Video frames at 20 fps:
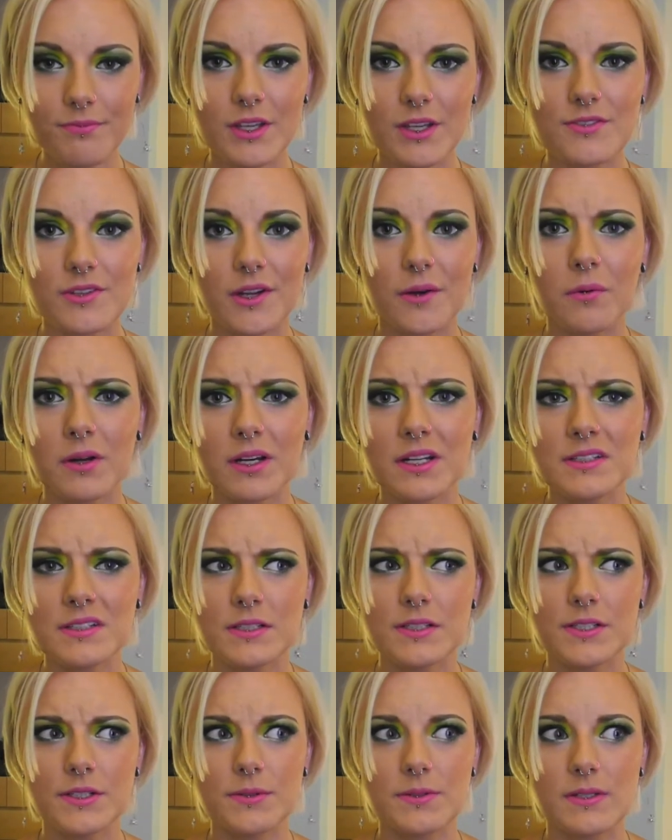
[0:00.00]
So I wanted to
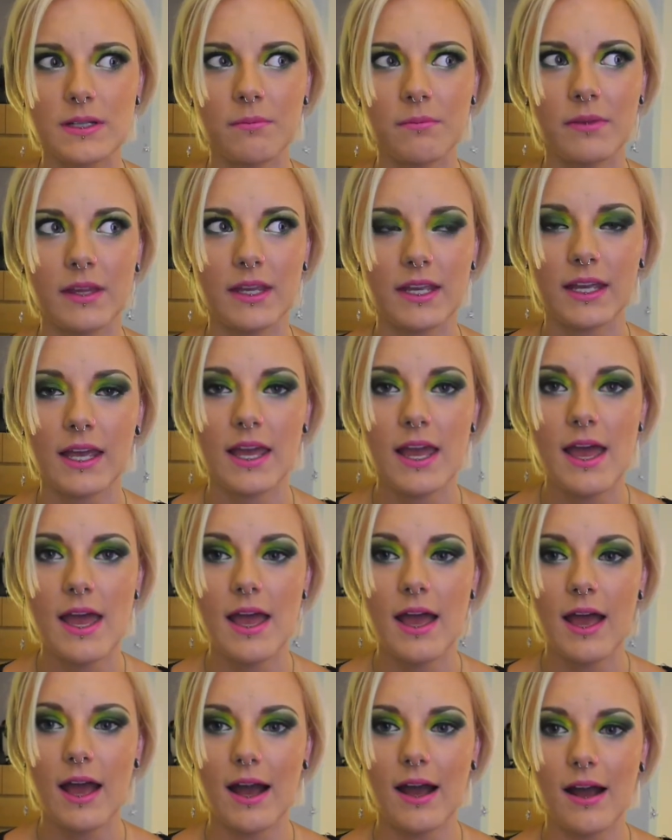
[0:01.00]
do something
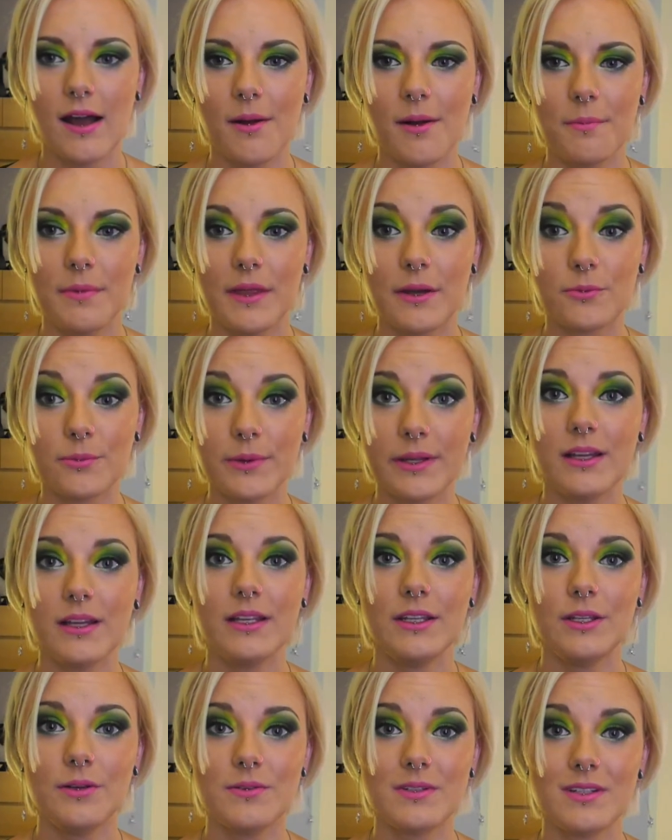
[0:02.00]
that
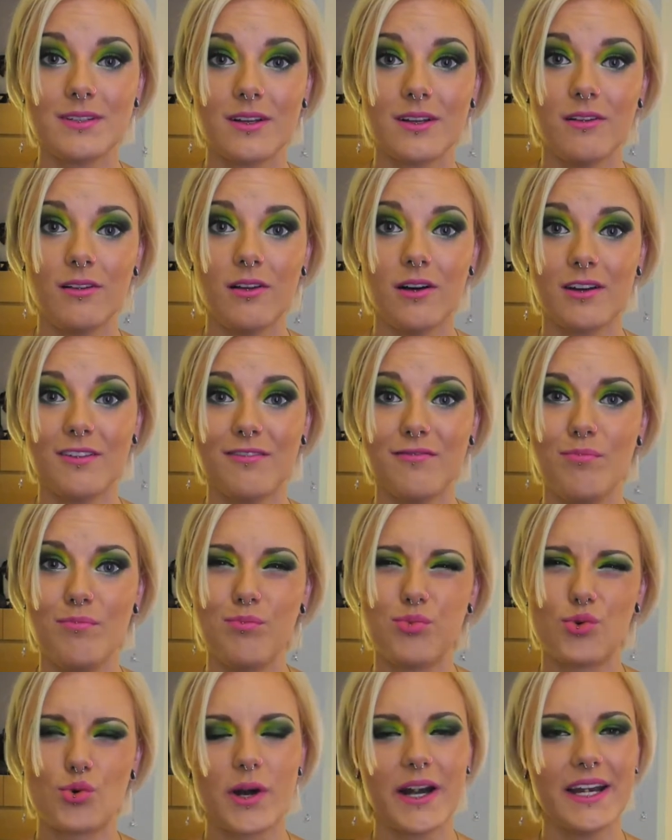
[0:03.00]
really uses a lot of
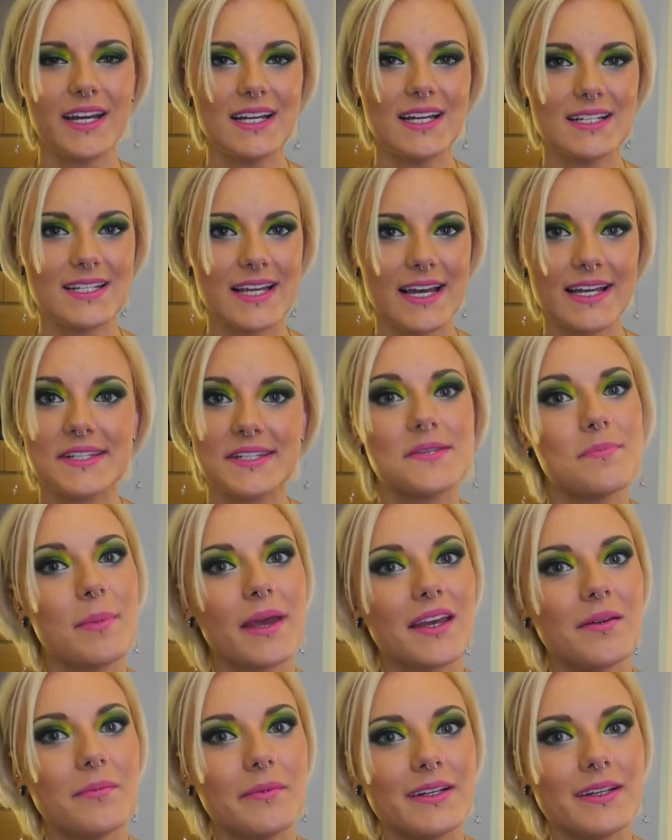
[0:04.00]
bright, intense
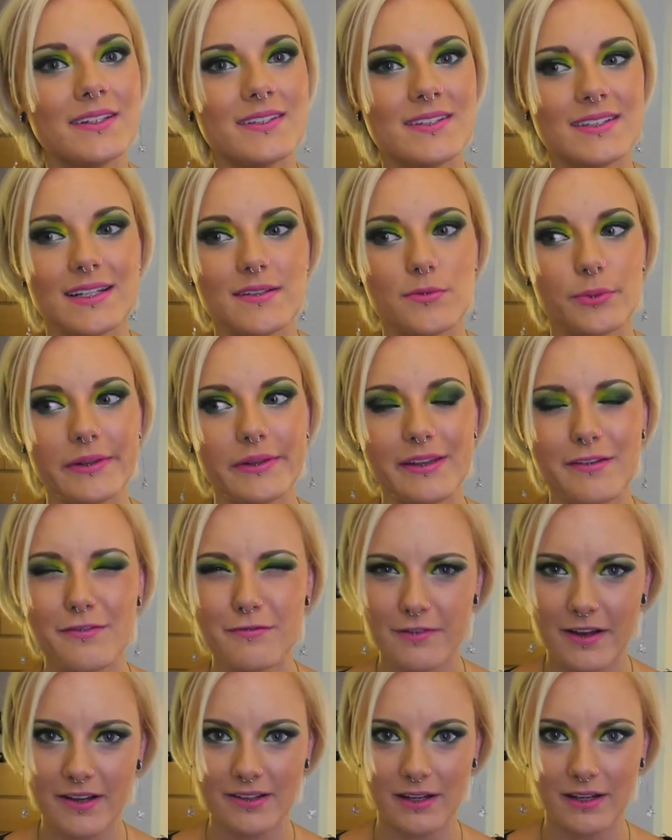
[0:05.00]
pigments, that's really
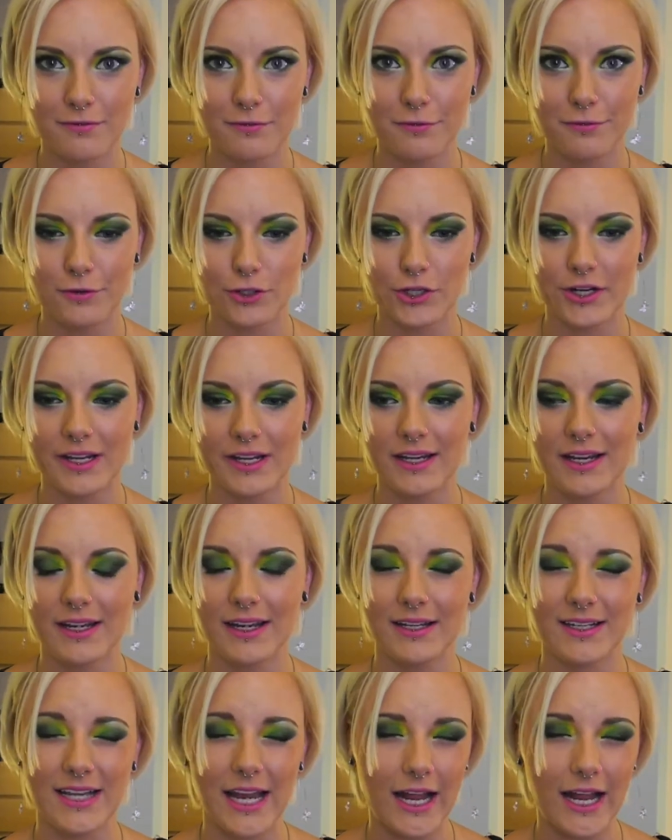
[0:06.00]
fun and flirty and